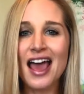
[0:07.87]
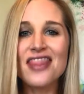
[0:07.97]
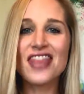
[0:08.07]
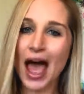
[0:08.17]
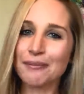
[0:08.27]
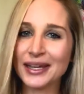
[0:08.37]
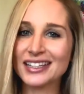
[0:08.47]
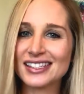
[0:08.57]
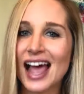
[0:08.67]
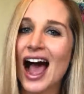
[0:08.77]
That
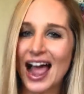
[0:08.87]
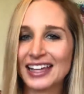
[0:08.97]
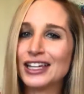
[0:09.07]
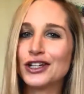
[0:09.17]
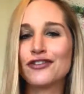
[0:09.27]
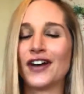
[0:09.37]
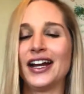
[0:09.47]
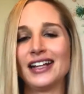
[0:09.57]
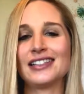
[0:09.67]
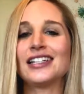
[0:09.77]
means I get you
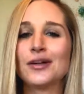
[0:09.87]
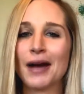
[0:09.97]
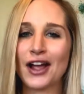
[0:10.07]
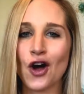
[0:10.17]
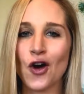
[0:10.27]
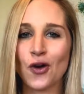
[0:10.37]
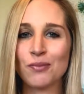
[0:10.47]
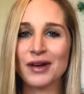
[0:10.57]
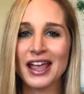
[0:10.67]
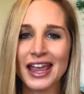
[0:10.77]
financing to buy a
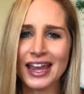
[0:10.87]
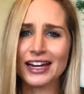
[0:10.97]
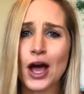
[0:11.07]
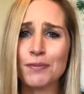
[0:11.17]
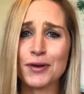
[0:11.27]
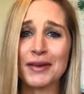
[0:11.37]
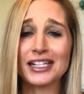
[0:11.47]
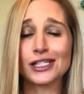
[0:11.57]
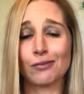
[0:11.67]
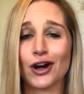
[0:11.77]
home and help you make
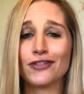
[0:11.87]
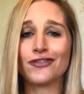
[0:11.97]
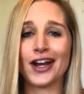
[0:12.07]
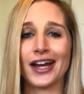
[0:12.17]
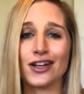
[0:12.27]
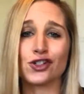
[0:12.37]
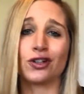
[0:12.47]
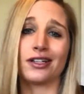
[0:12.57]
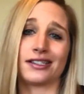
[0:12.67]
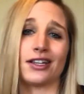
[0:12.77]
smart financial
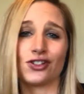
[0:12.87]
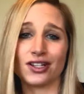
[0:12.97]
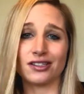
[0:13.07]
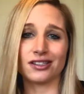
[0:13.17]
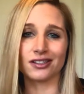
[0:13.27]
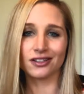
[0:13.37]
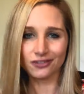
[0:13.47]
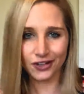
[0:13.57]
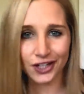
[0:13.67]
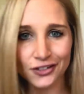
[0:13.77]
decisions
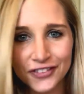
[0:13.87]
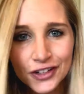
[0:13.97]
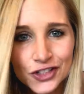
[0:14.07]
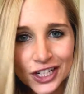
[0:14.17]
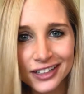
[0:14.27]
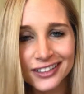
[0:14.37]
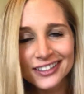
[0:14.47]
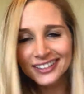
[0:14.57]
for your future.